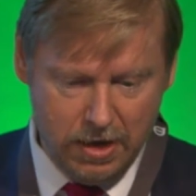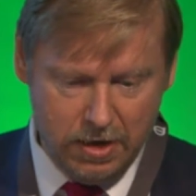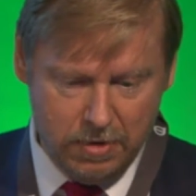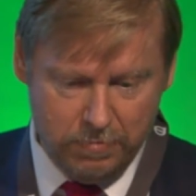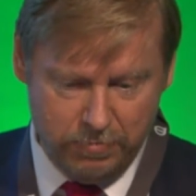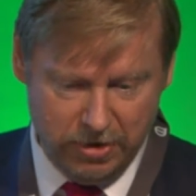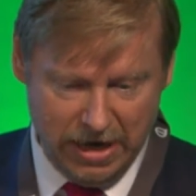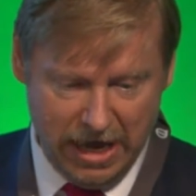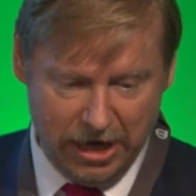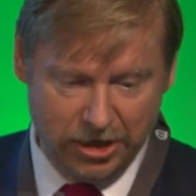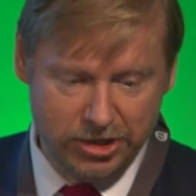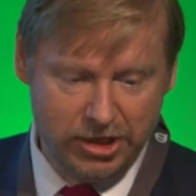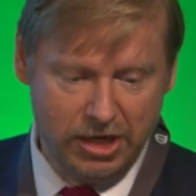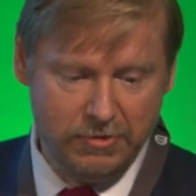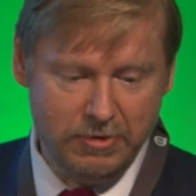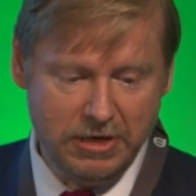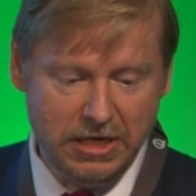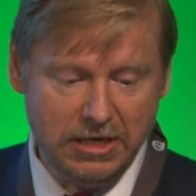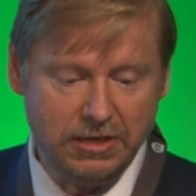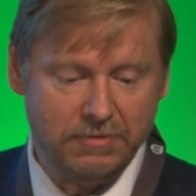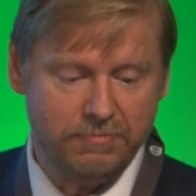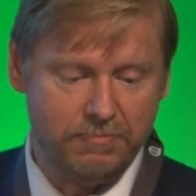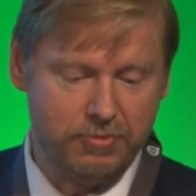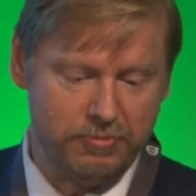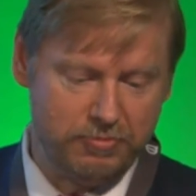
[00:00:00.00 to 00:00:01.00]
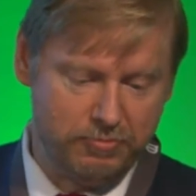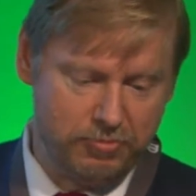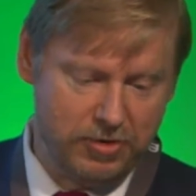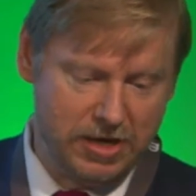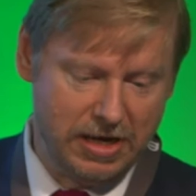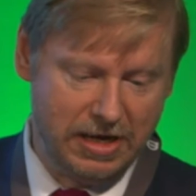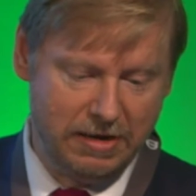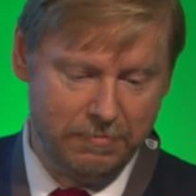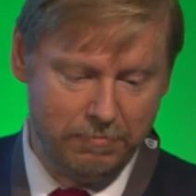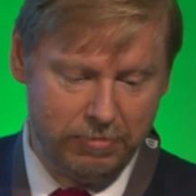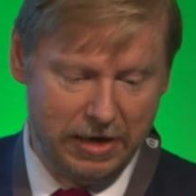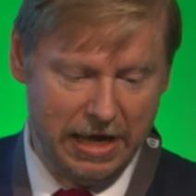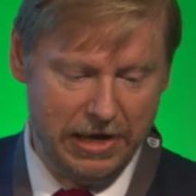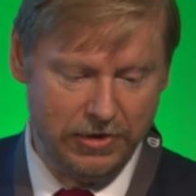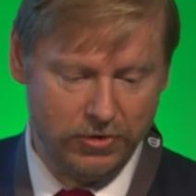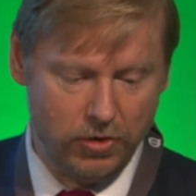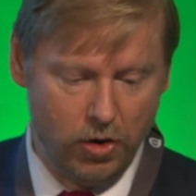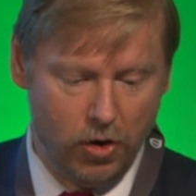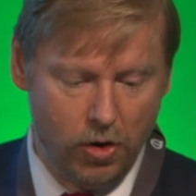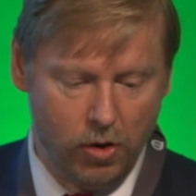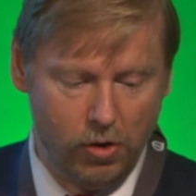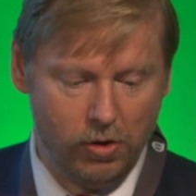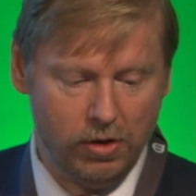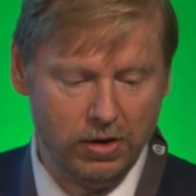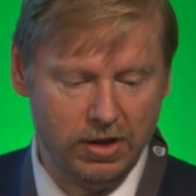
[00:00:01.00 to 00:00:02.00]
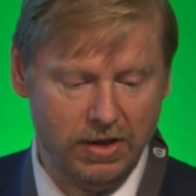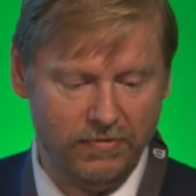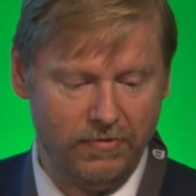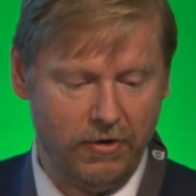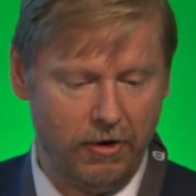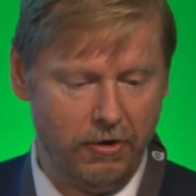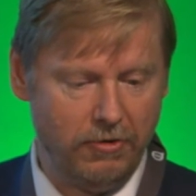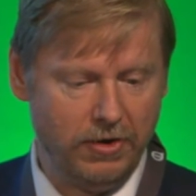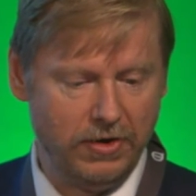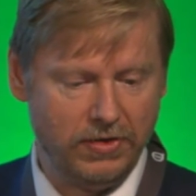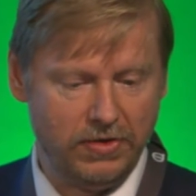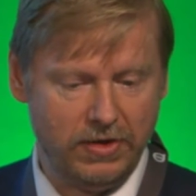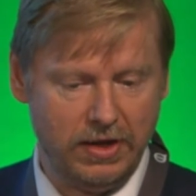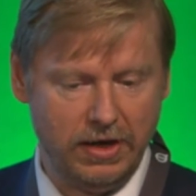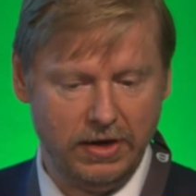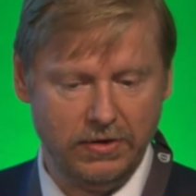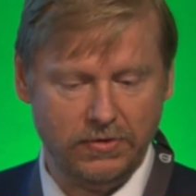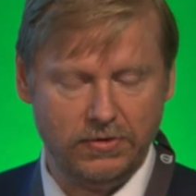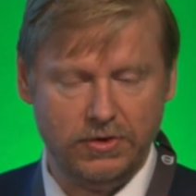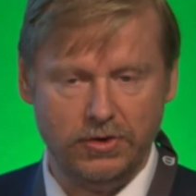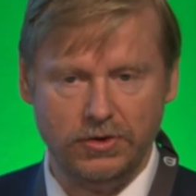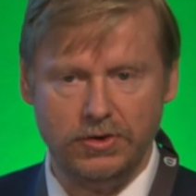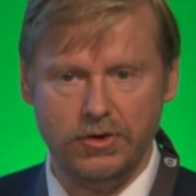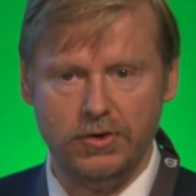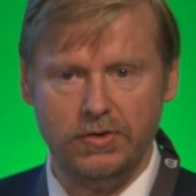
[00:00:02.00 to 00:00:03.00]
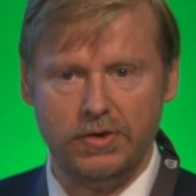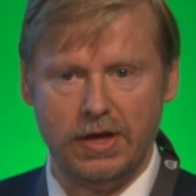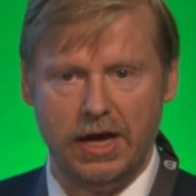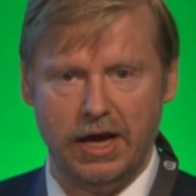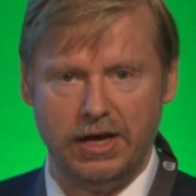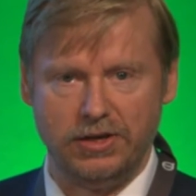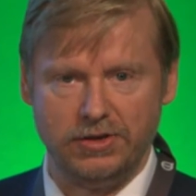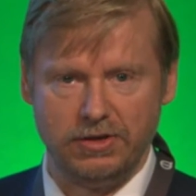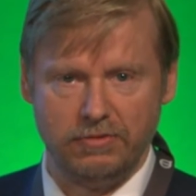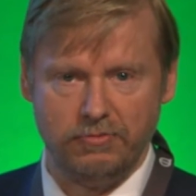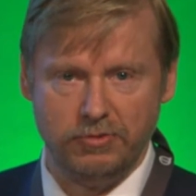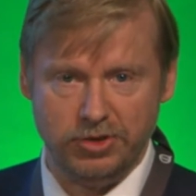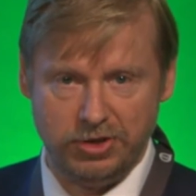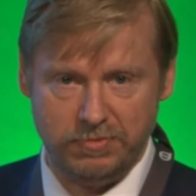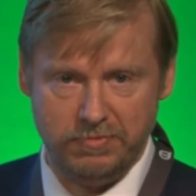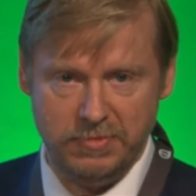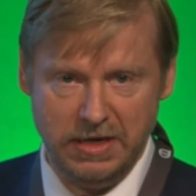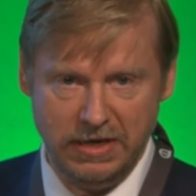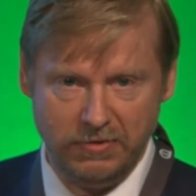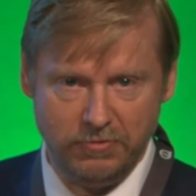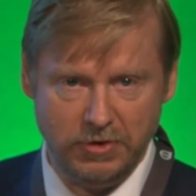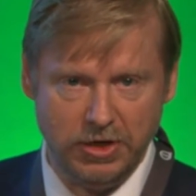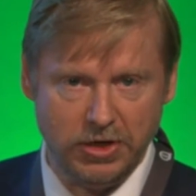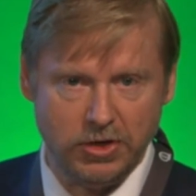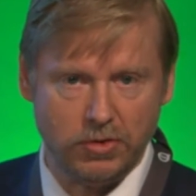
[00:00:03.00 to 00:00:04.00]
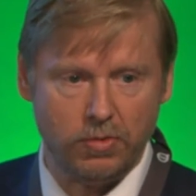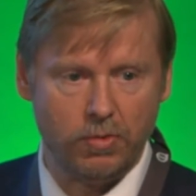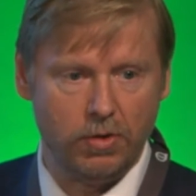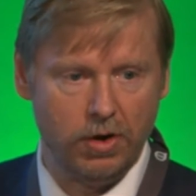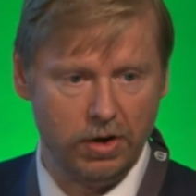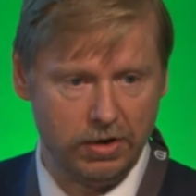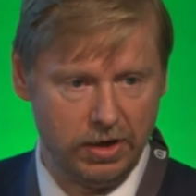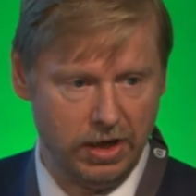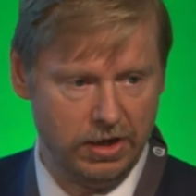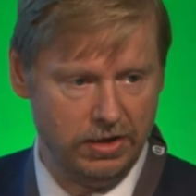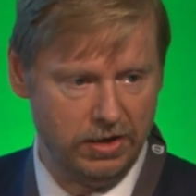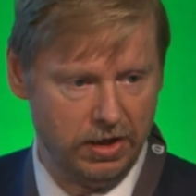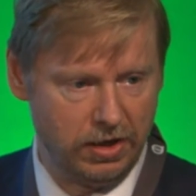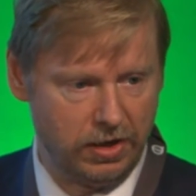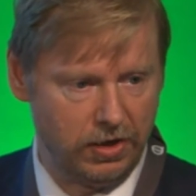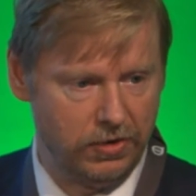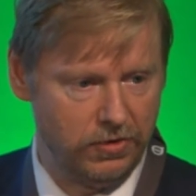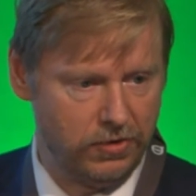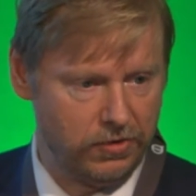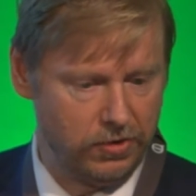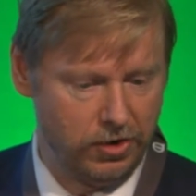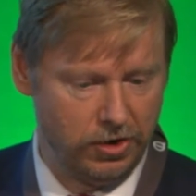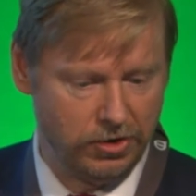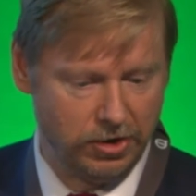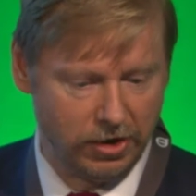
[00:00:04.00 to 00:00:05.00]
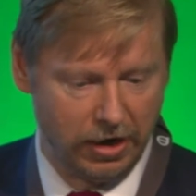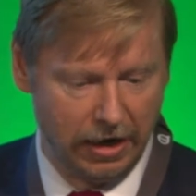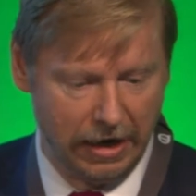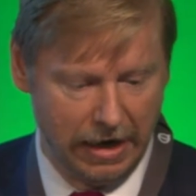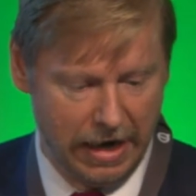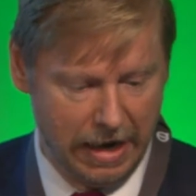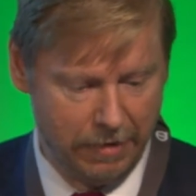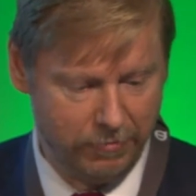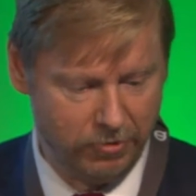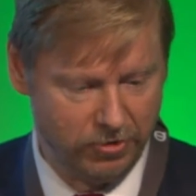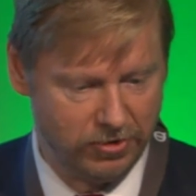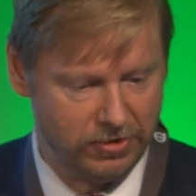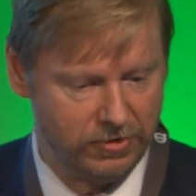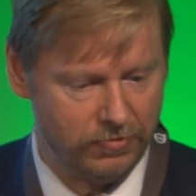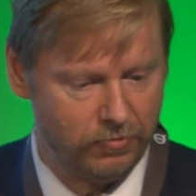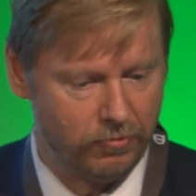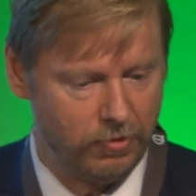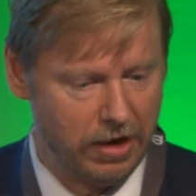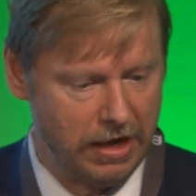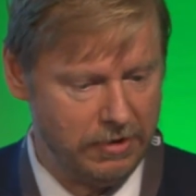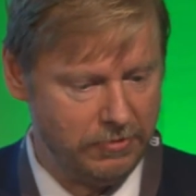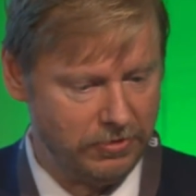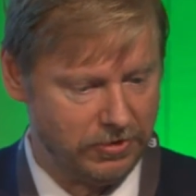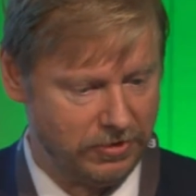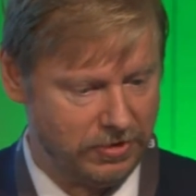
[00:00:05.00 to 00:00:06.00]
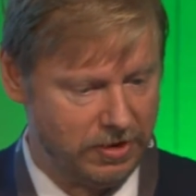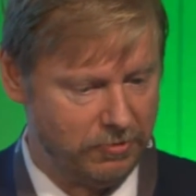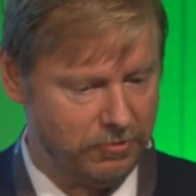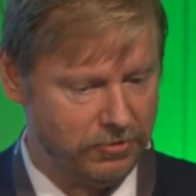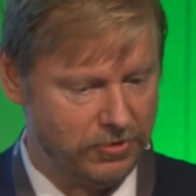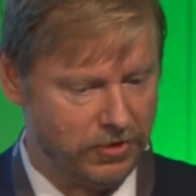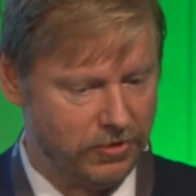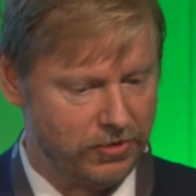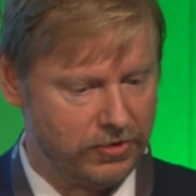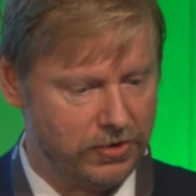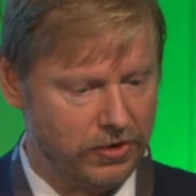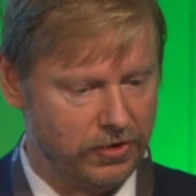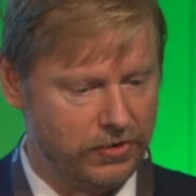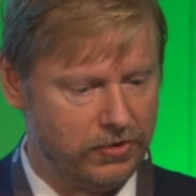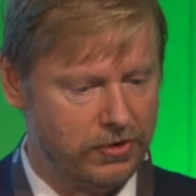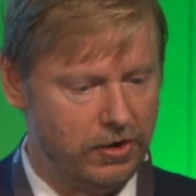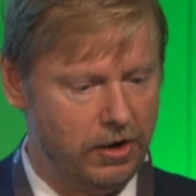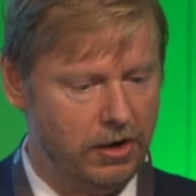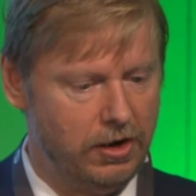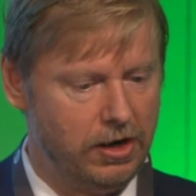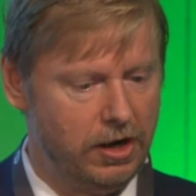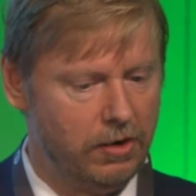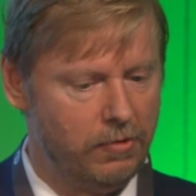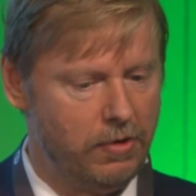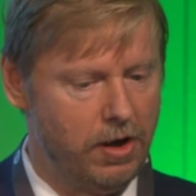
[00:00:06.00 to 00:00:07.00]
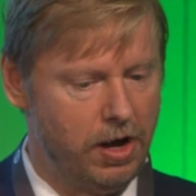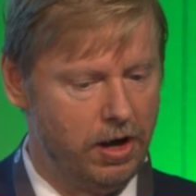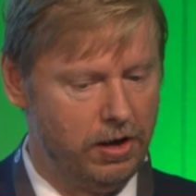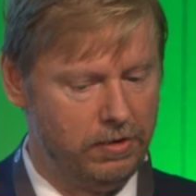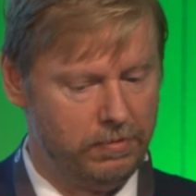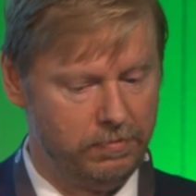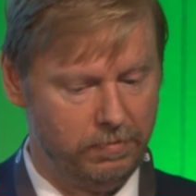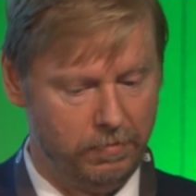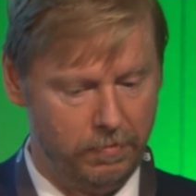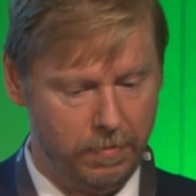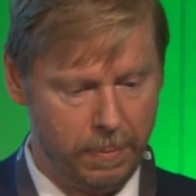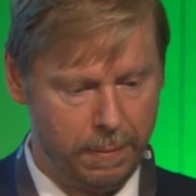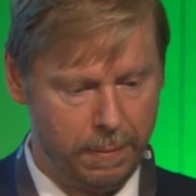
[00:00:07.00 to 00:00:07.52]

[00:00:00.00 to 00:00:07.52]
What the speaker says: But actually we need to bring in place all the various things to do that, which means we need to work in the concerted, collaborative way that was discussed earlier on.